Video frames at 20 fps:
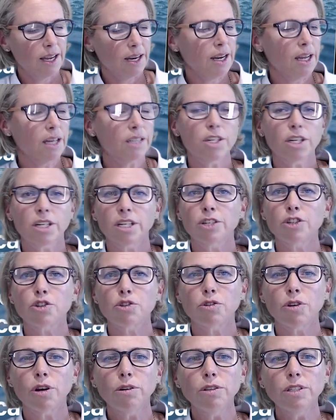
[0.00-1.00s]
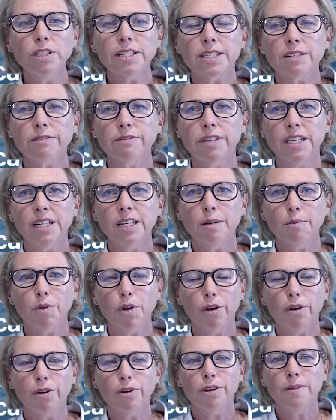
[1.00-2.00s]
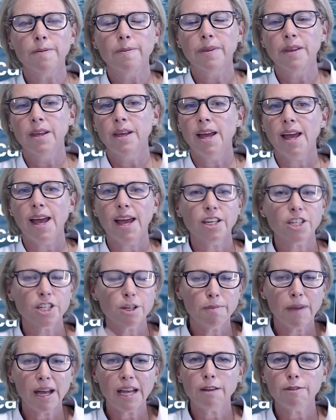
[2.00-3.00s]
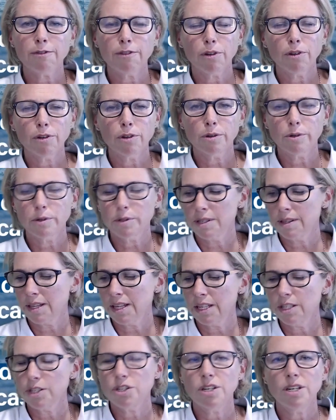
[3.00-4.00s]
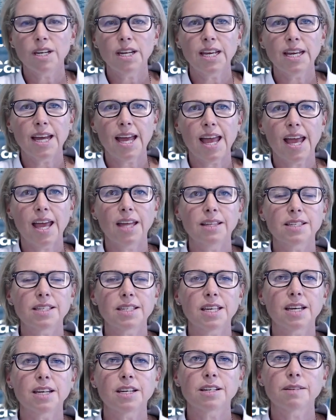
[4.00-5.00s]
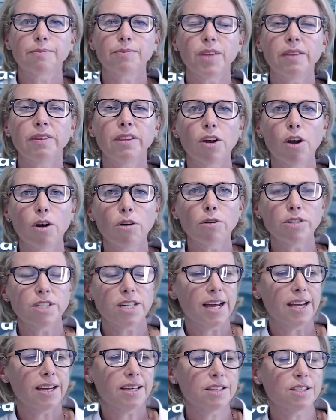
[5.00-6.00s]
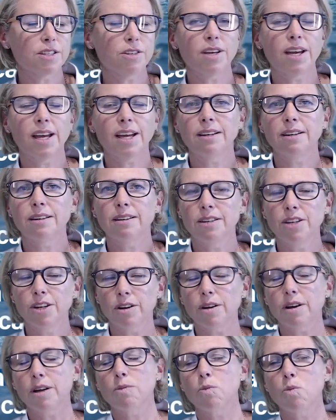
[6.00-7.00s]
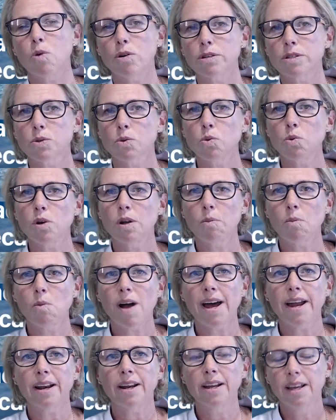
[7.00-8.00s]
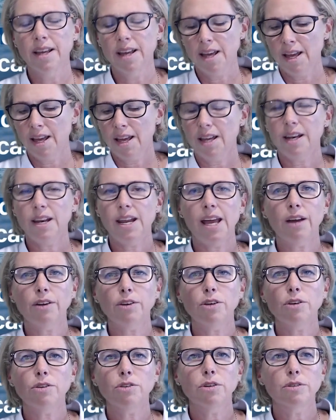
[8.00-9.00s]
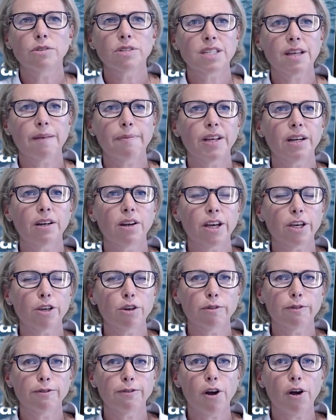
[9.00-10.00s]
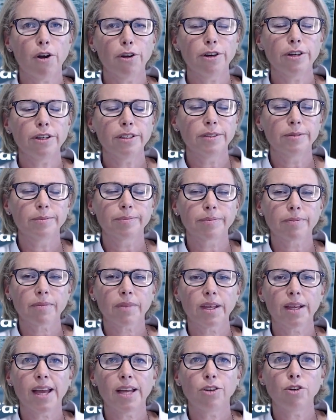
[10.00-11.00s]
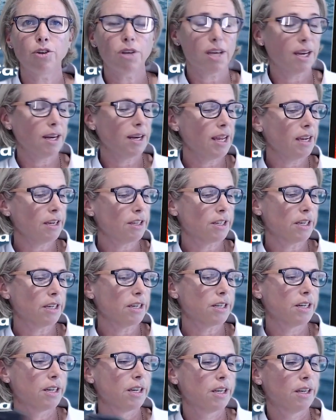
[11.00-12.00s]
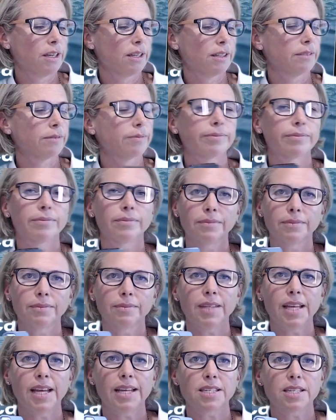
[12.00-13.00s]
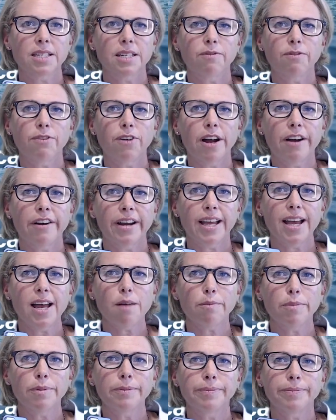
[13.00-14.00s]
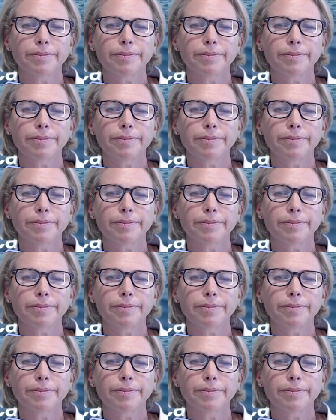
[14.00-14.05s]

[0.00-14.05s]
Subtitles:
Now to control this Iridium GO, and to make phone calls and things, you need a handset. In the old days, you had, you know, it was all in one. Now you use something like your phone and you connect it, that's it firing up.